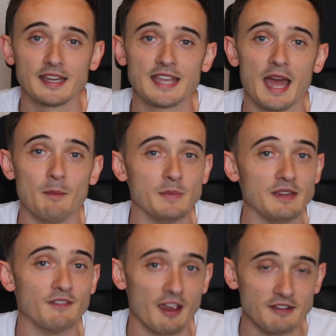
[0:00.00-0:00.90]
can
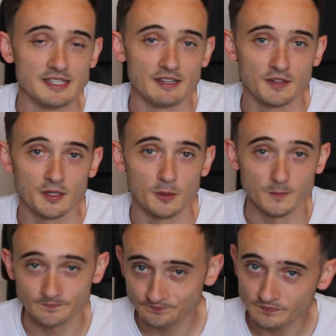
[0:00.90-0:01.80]
be very
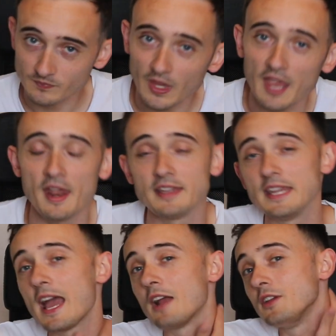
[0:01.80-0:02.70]
difficult. Now,
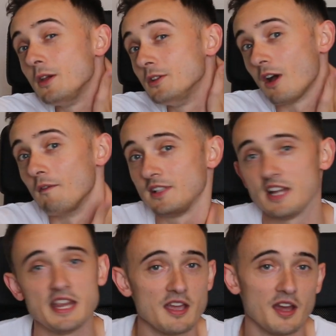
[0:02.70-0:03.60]
you can use
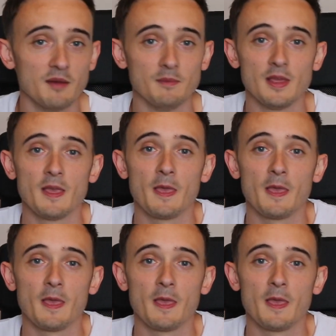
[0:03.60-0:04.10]
obviously a